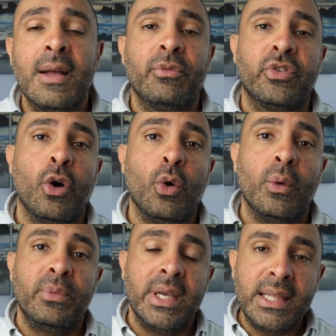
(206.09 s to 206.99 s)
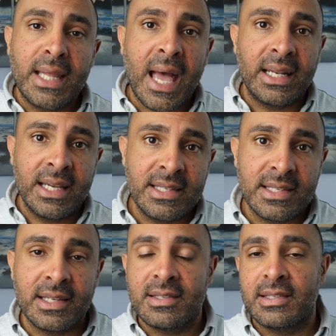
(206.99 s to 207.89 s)
So in that
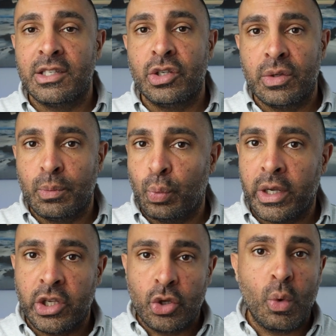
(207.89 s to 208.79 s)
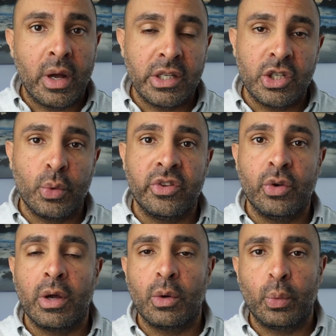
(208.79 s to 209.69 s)
instance, what you want to do is you
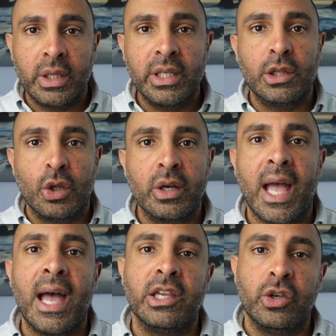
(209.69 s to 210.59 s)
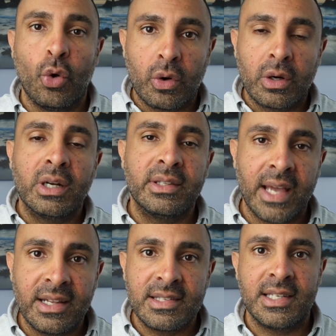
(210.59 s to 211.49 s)
want to really look at your
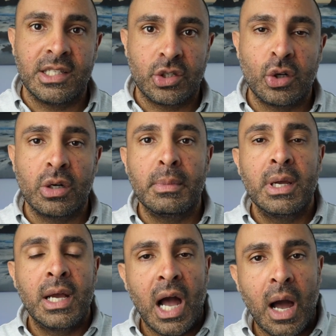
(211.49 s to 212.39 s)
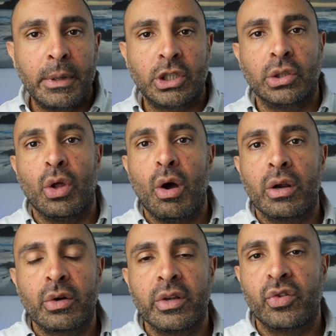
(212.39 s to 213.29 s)
tenancy term, how much
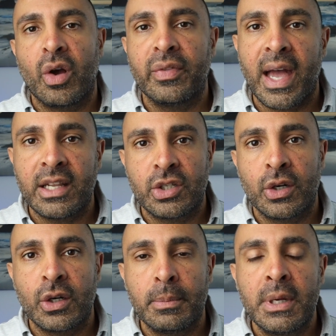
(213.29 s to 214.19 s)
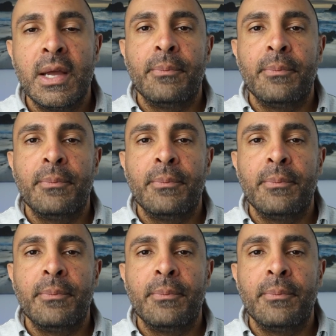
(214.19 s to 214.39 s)
longer is on that term.